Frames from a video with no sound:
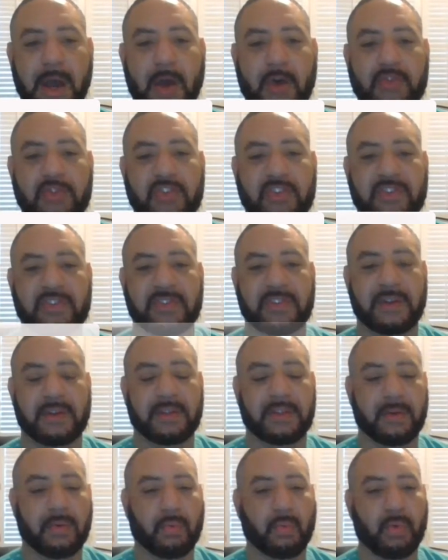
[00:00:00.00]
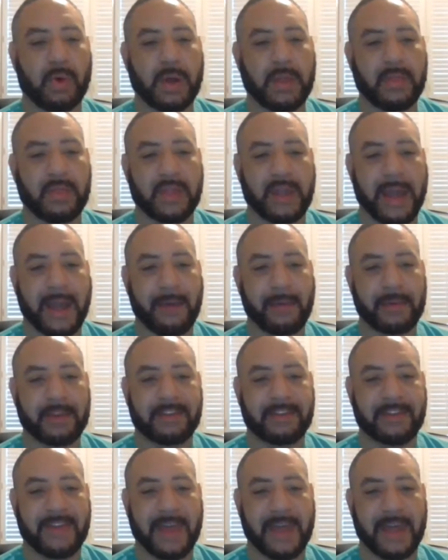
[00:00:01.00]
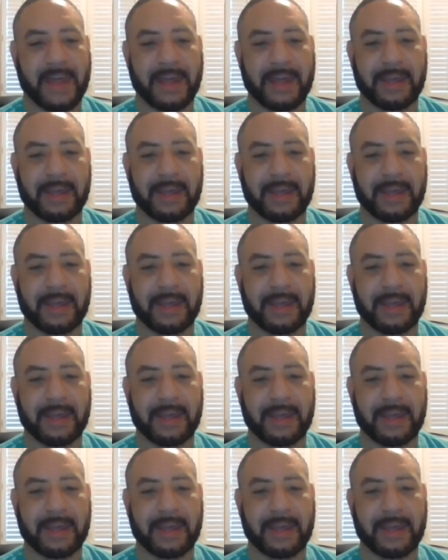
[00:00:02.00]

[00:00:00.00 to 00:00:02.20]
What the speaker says: Oh, just the one thing I would say